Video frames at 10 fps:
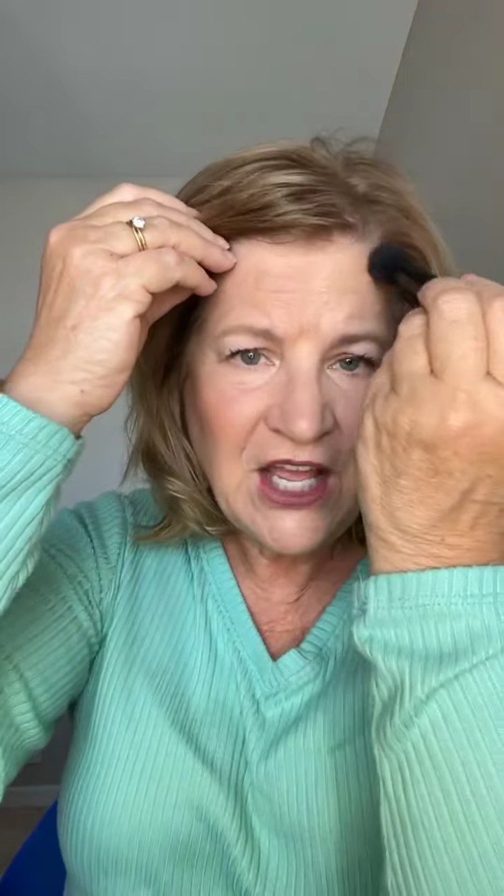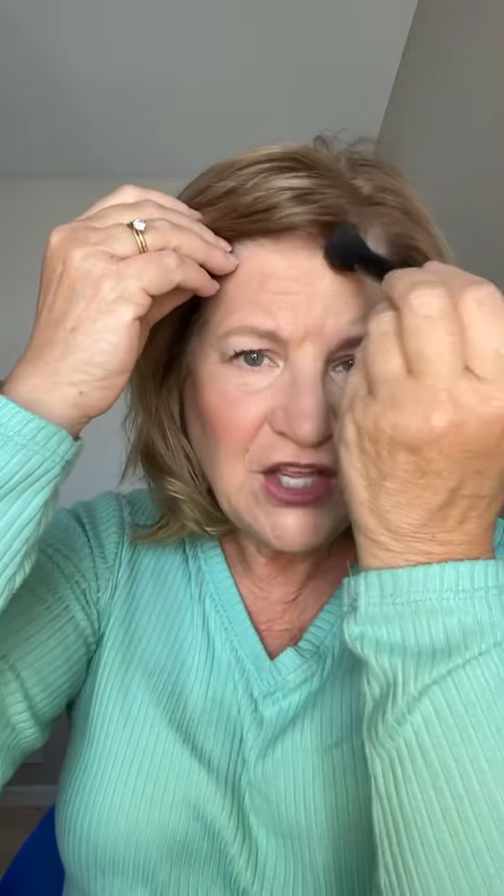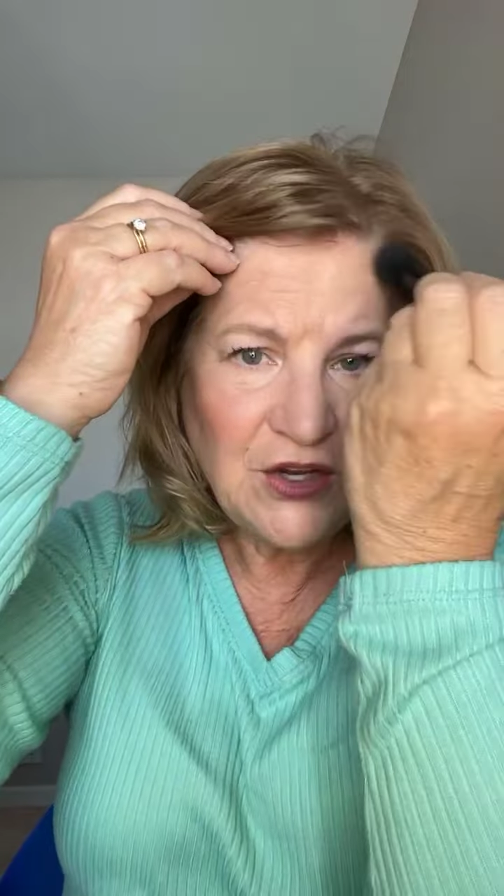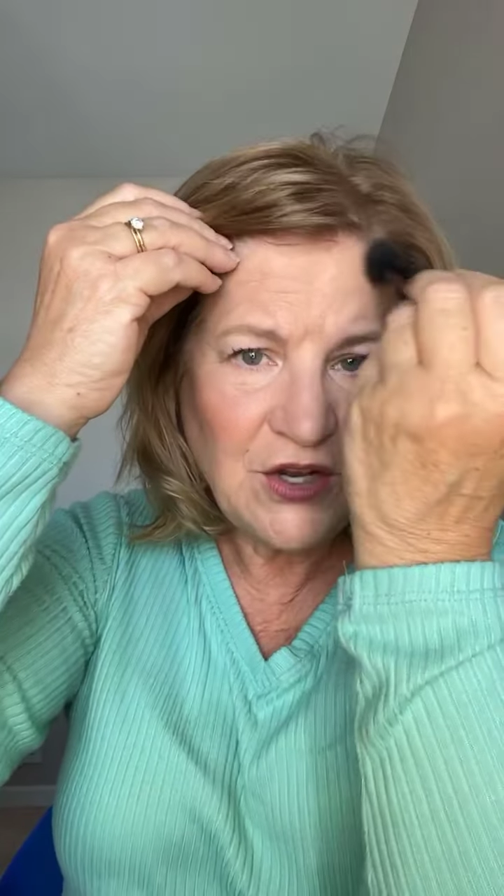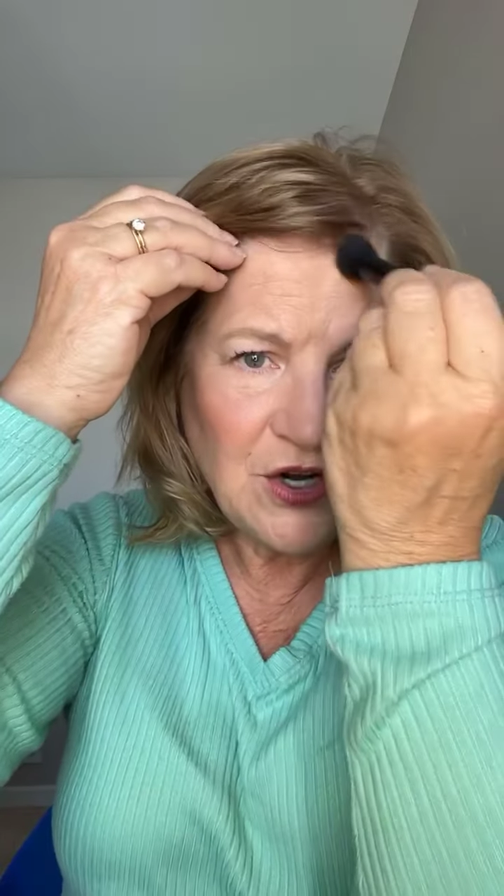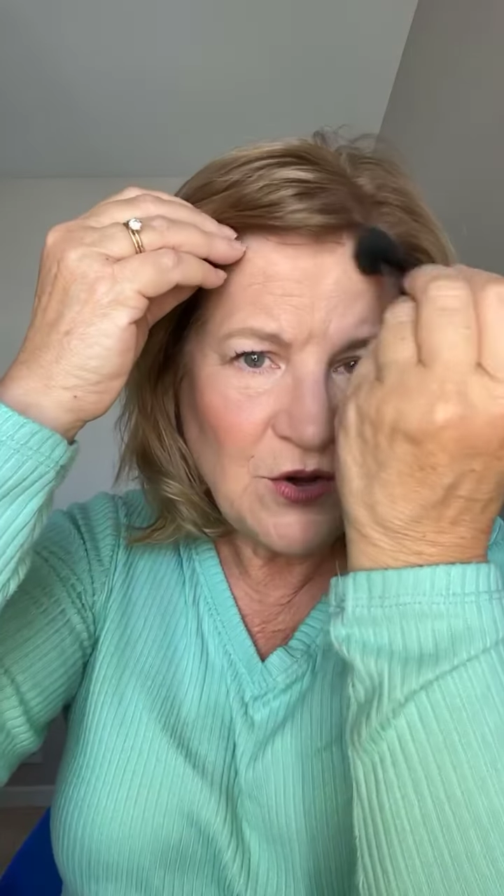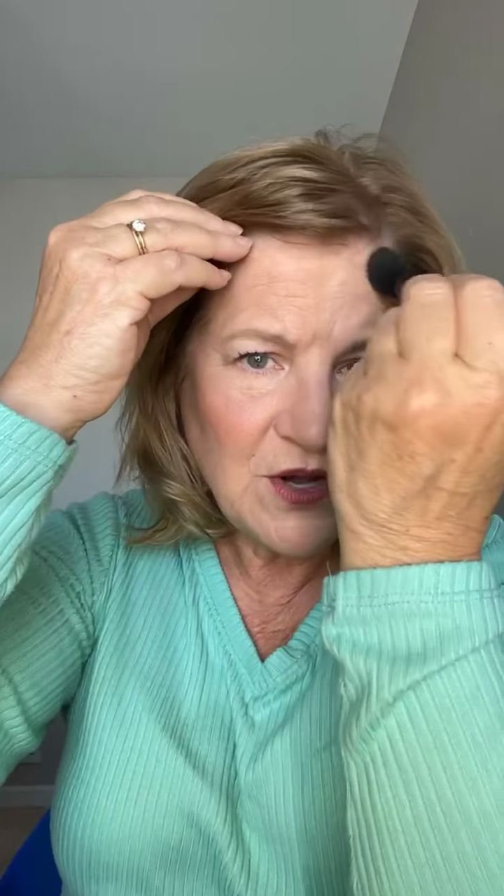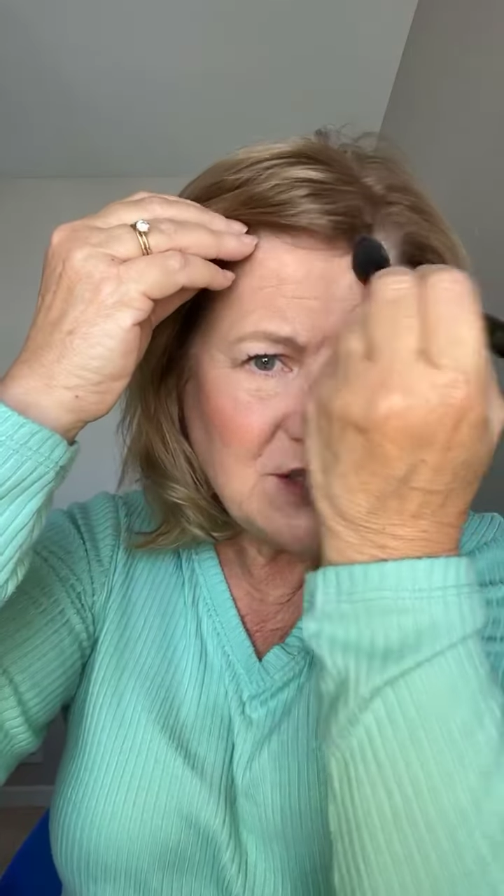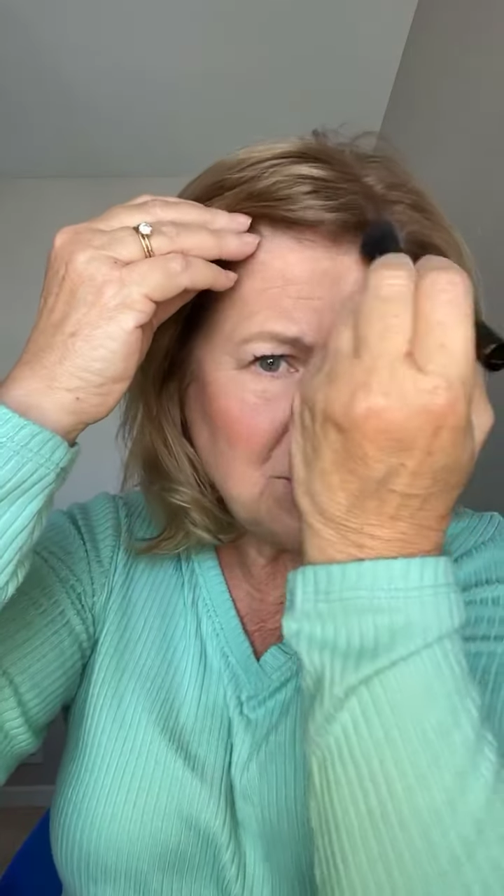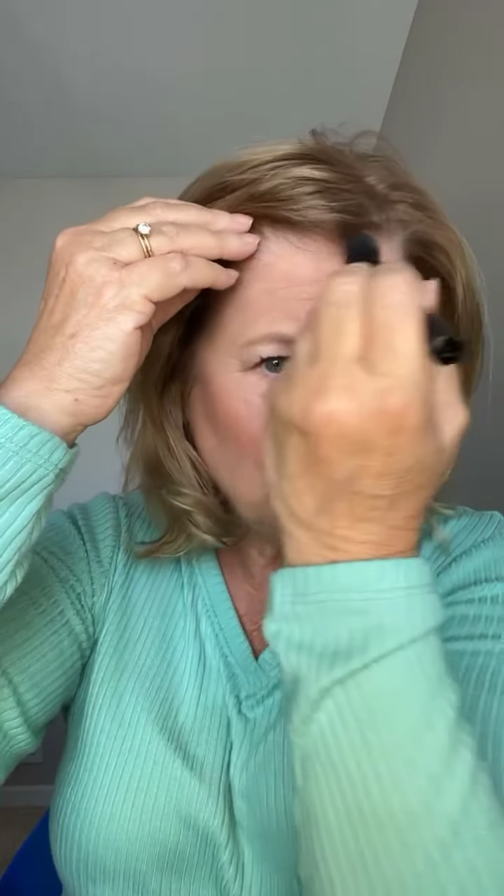you can
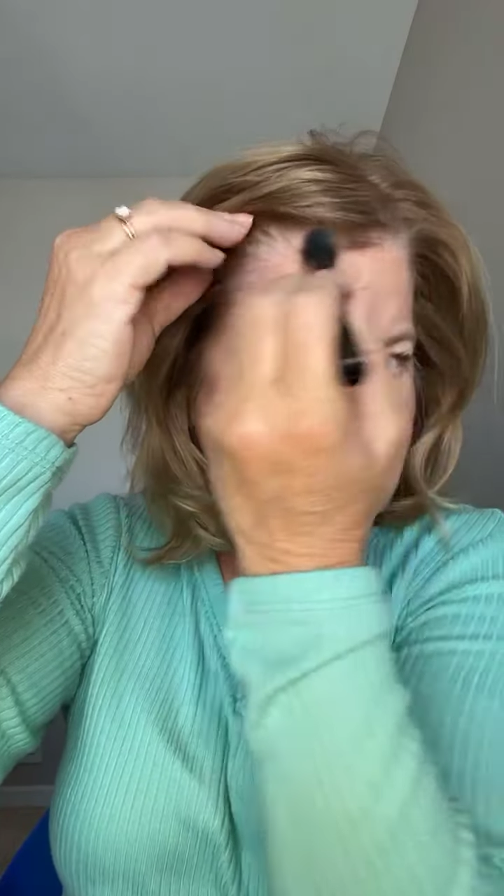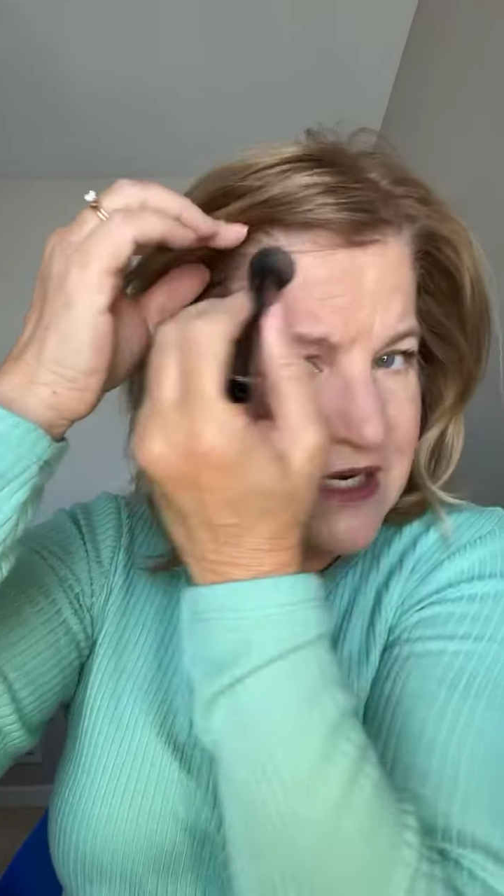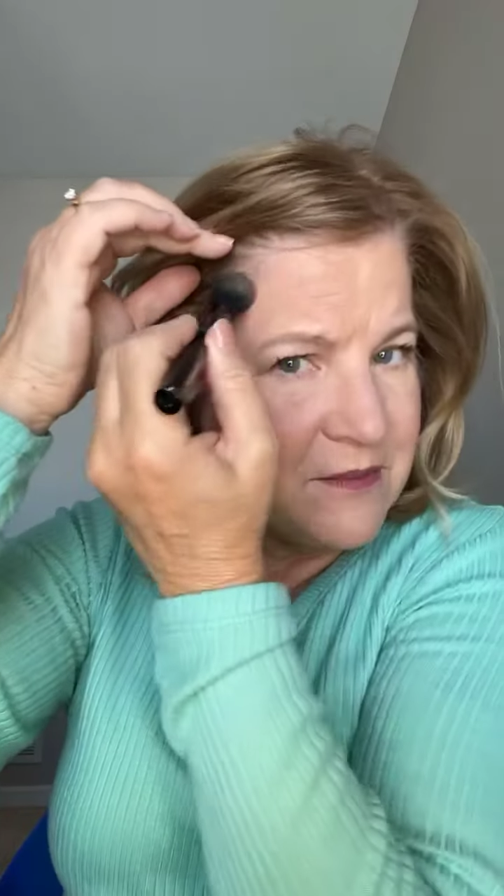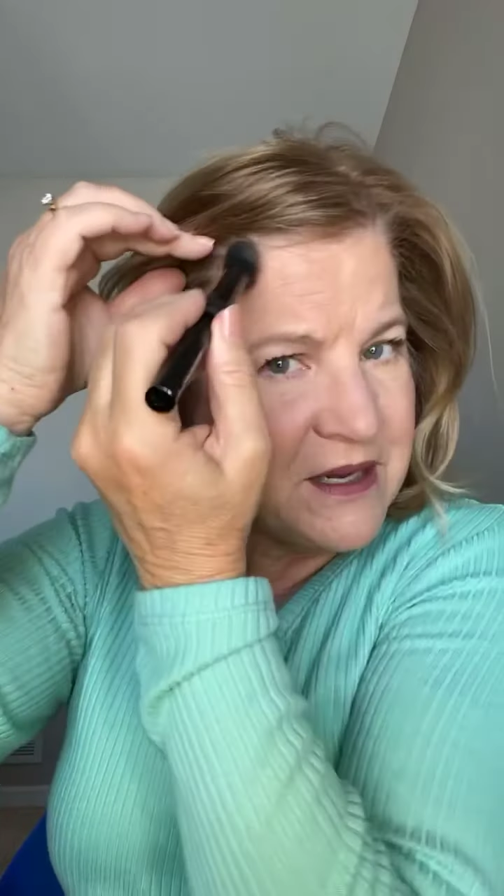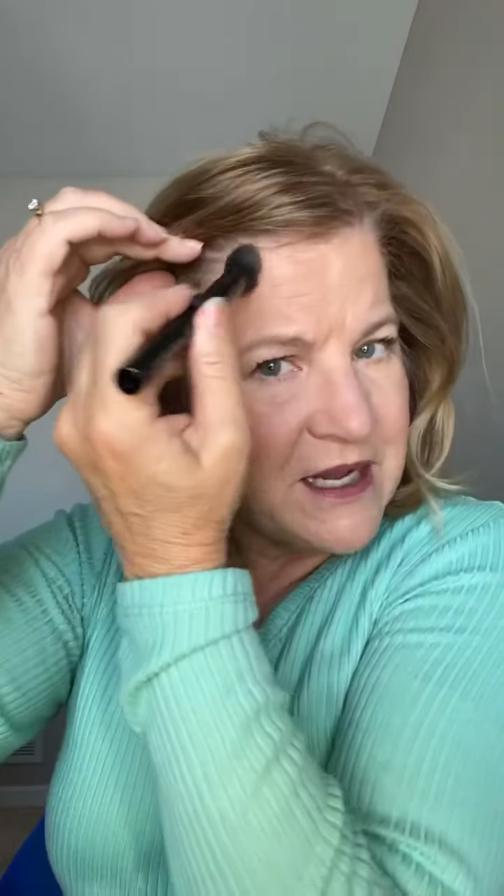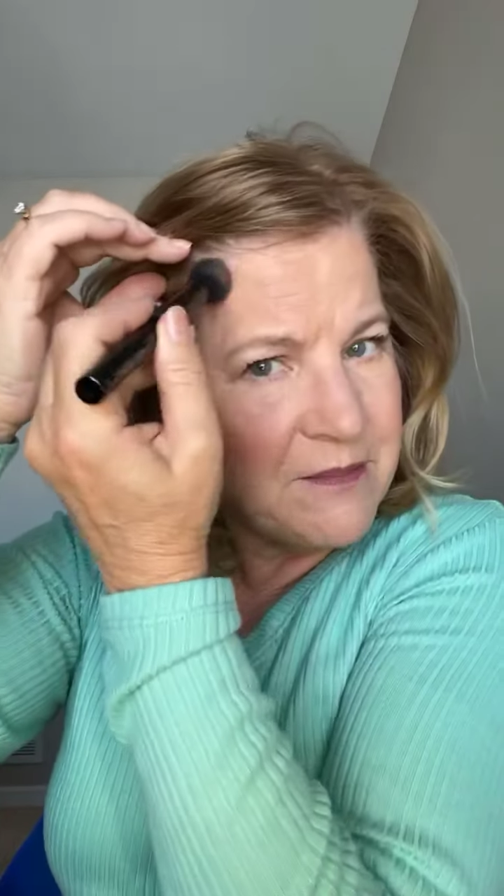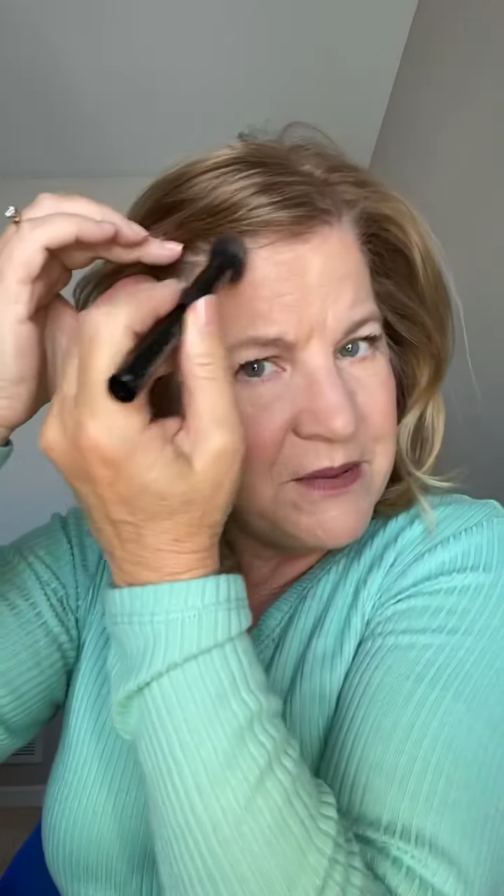always do a little bit up